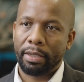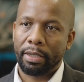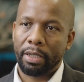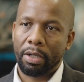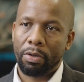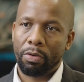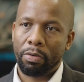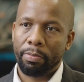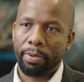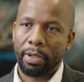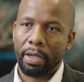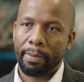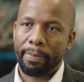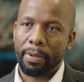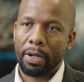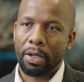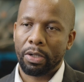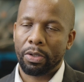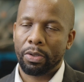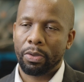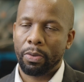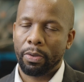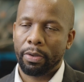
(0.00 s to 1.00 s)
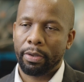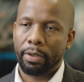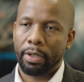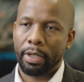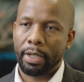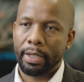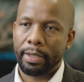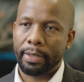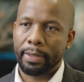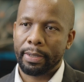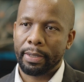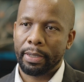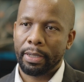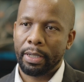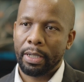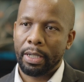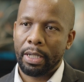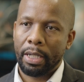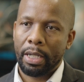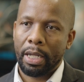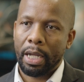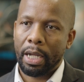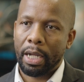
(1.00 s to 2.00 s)
there will be about two thirds
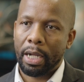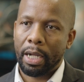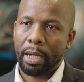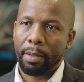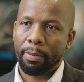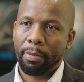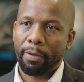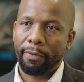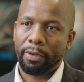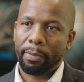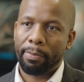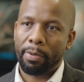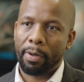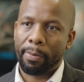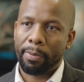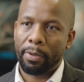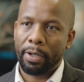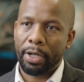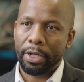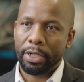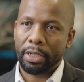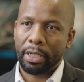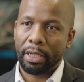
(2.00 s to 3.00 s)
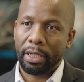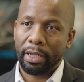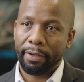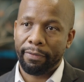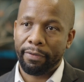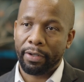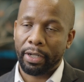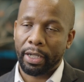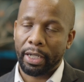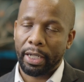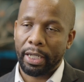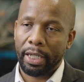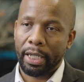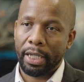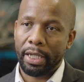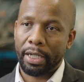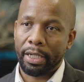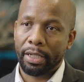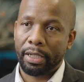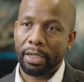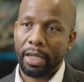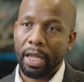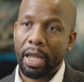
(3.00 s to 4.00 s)
um, of the population living
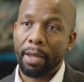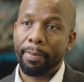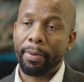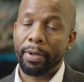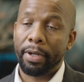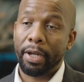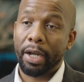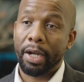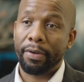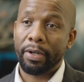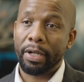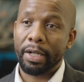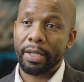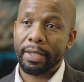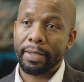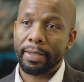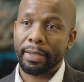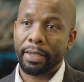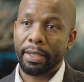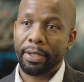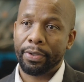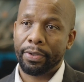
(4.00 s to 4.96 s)
in urban areas.